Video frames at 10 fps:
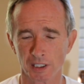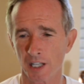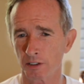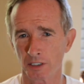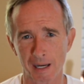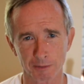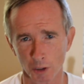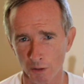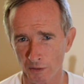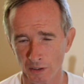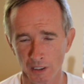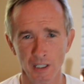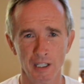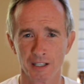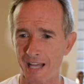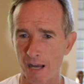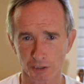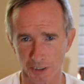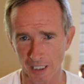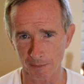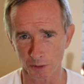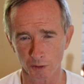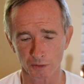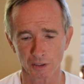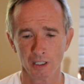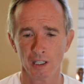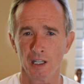100 times over, 1,000 times over.